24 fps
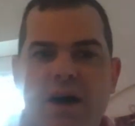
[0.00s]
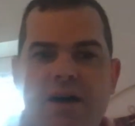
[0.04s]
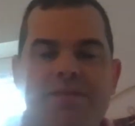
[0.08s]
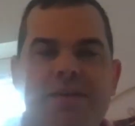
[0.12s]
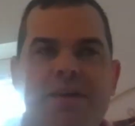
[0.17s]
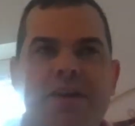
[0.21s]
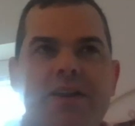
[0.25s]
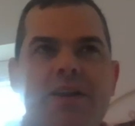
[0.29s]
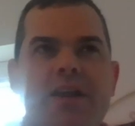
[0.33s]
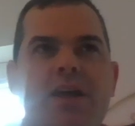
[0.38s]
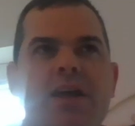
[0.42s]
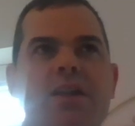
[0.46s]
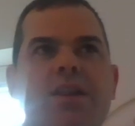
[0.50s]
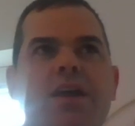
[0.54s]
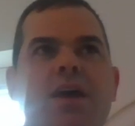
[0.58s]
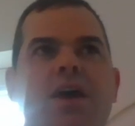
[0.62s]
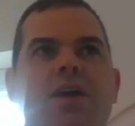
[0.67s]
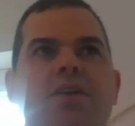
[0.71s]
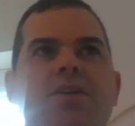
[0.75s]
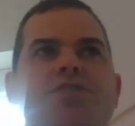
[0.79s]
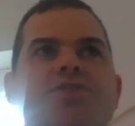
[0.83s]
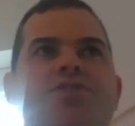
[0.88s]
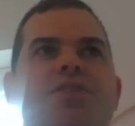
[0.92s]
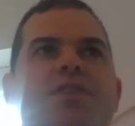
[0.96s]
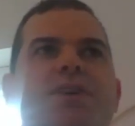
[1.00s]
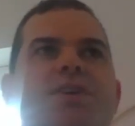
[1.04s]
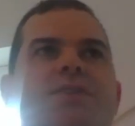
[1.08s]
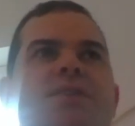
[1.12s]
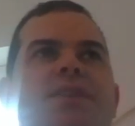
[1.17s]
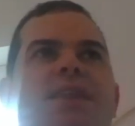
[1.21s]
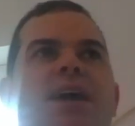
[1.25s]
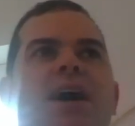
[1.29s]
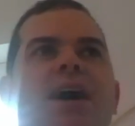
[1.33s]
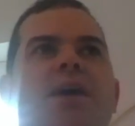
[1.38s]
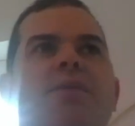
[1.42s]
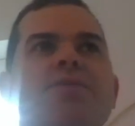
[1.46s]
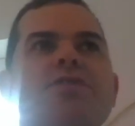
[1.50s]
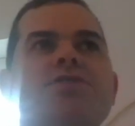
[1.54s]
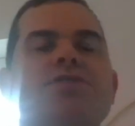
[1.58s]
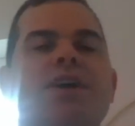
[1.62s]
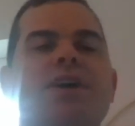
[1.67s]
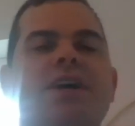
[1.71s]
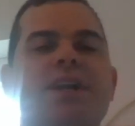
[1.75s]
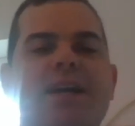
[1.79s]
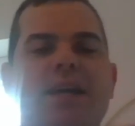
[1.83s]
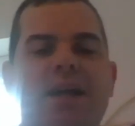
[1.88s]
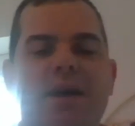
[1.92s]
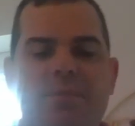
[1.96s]
I think the only struggles with that was
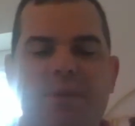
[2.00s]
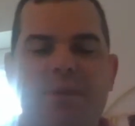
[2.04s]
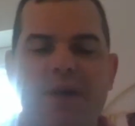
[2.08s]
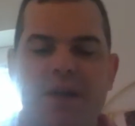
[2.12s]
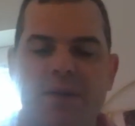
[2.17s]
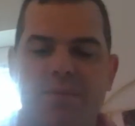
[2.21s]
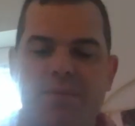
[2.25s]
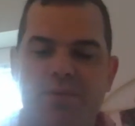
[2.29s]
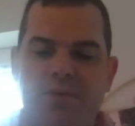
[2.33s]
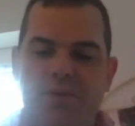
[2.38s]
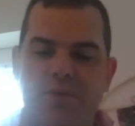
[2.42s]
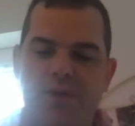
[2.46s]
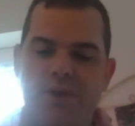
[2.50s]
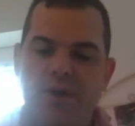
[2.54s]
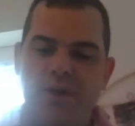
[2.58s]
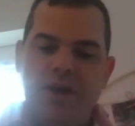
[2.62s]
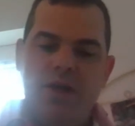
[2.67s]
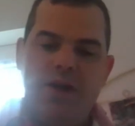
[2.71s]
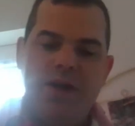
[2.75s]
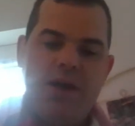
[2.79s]
trying to get people